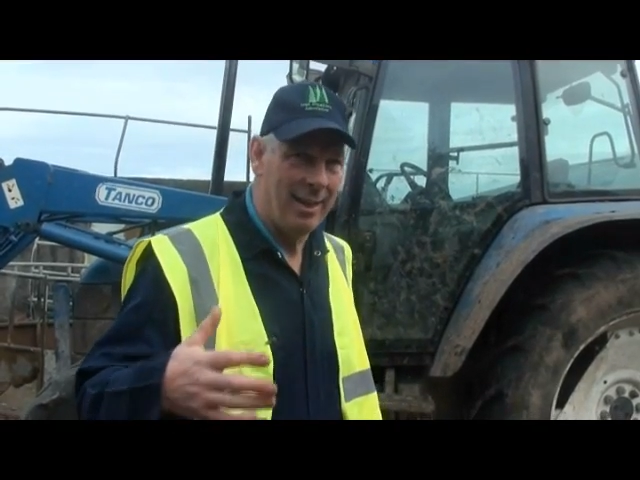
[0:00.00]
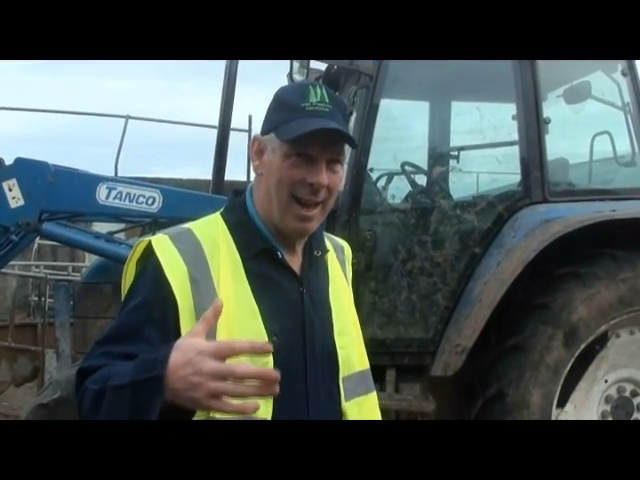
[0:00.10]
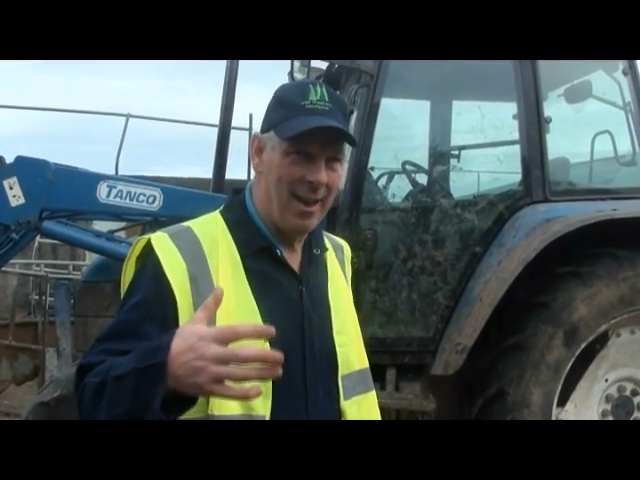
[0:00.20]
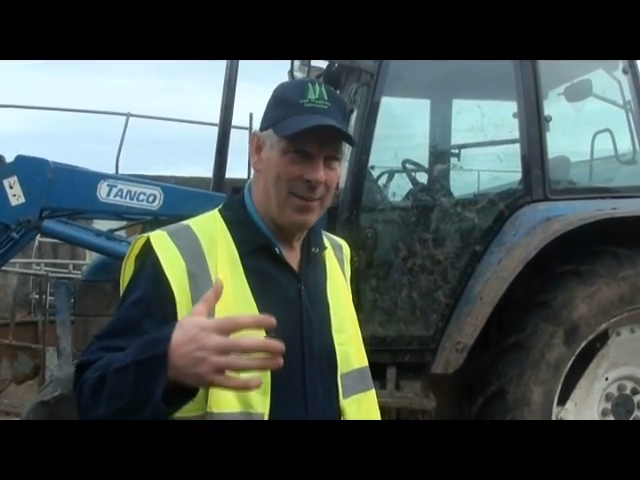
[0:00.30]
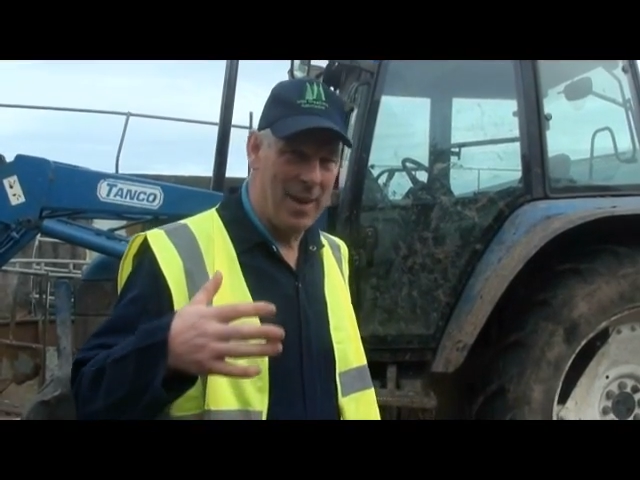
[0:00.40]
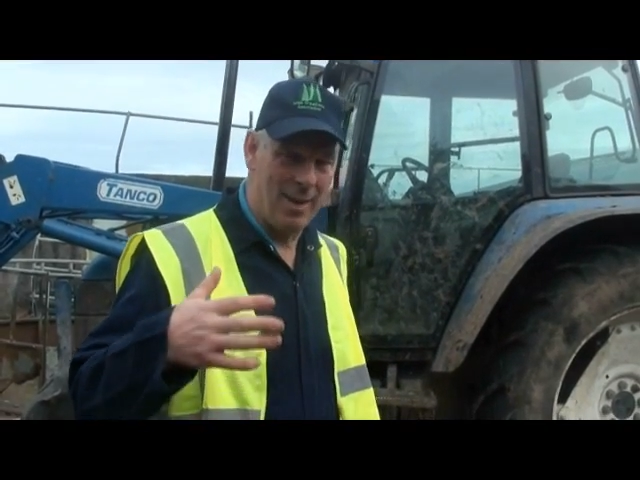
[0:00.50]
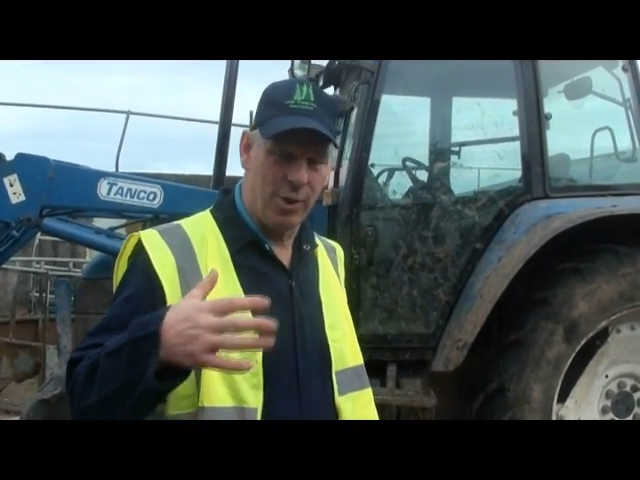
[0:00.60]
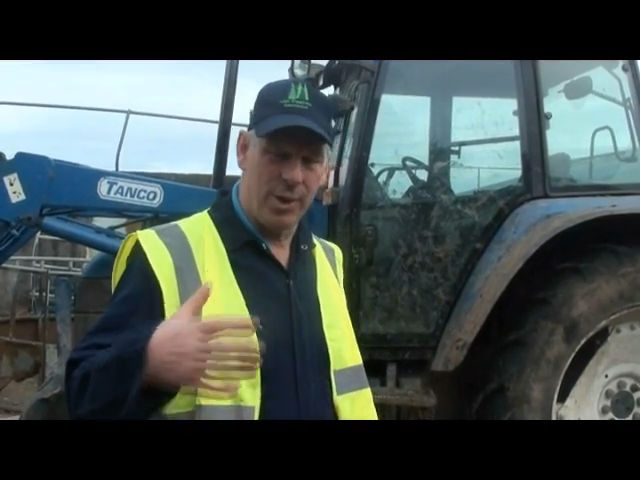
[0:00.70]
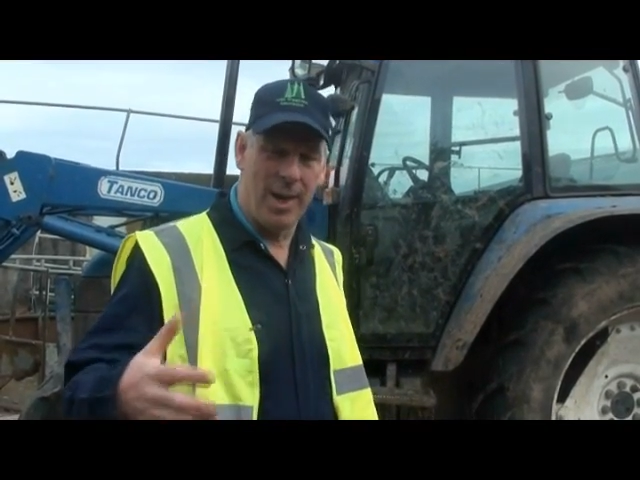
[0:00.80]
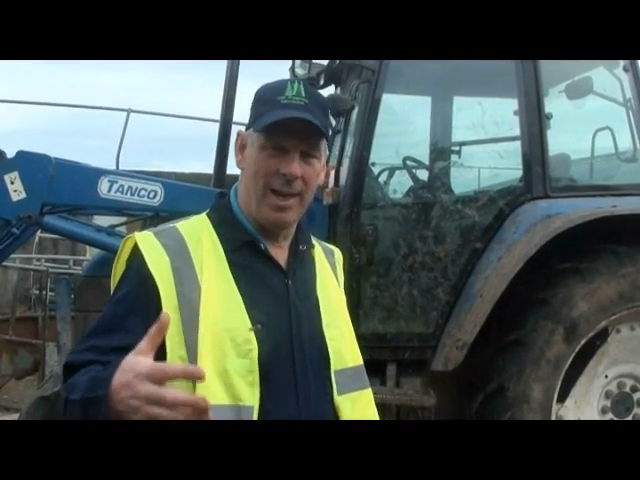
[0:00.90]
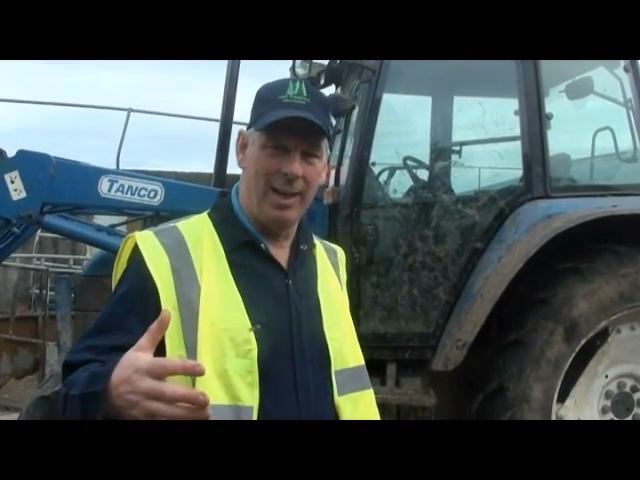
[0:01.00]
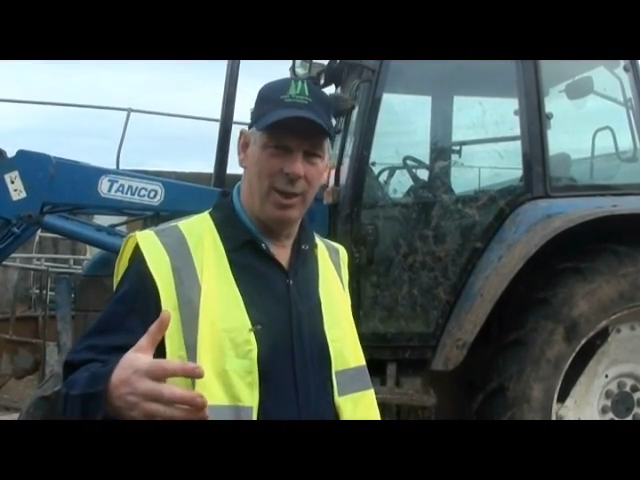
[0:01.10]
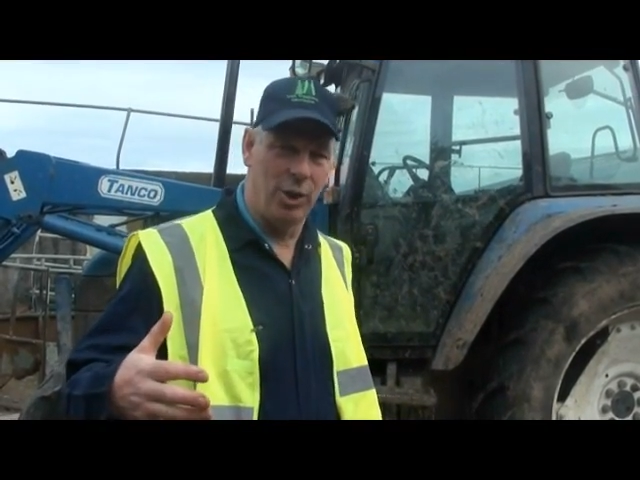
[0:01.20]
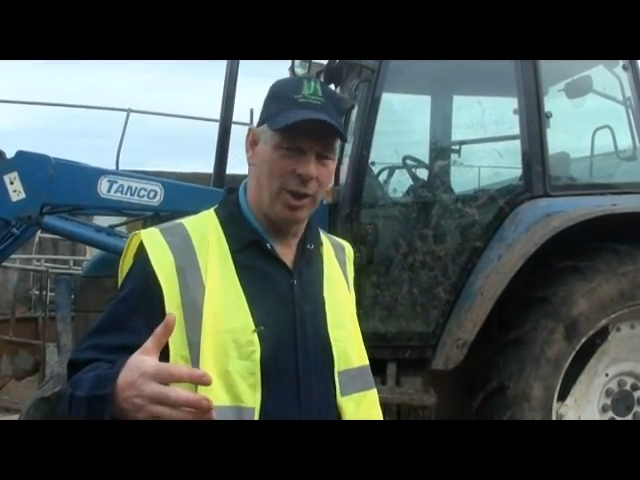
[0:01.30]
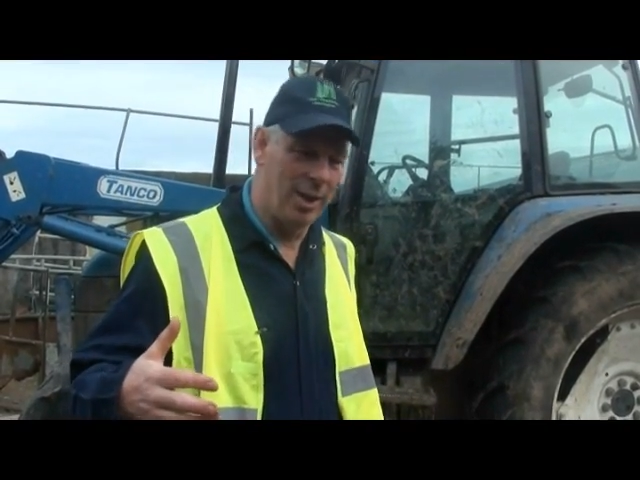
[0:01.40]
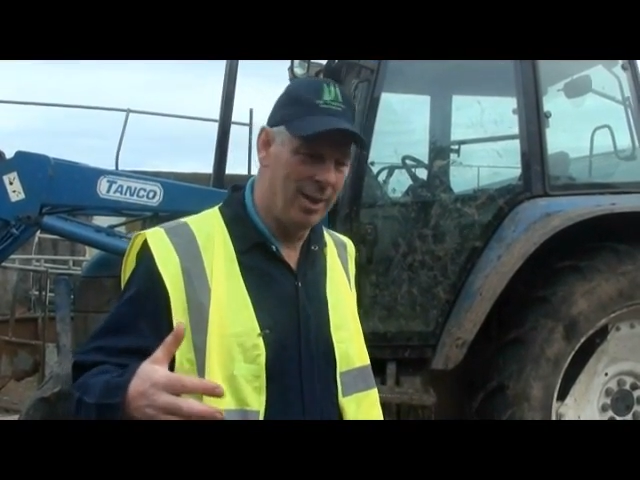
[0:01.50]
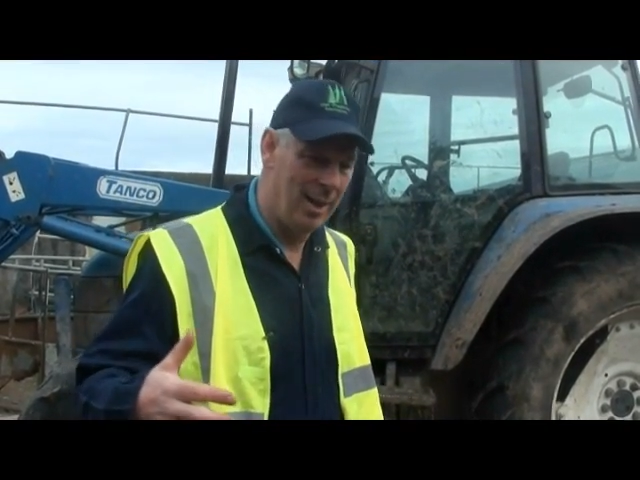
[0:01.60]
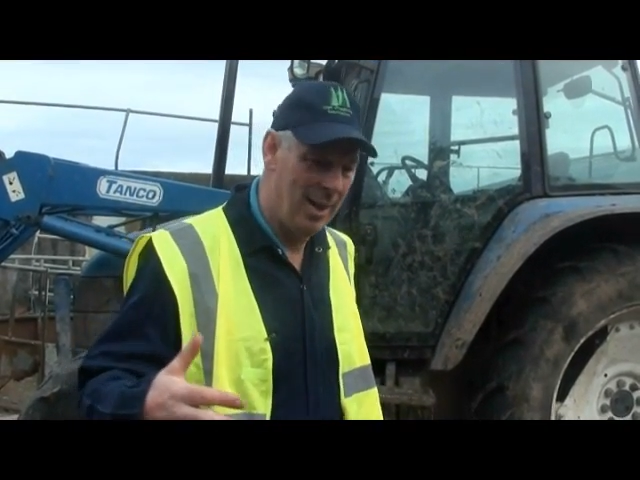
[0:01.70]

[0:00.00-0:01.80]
that if there's silage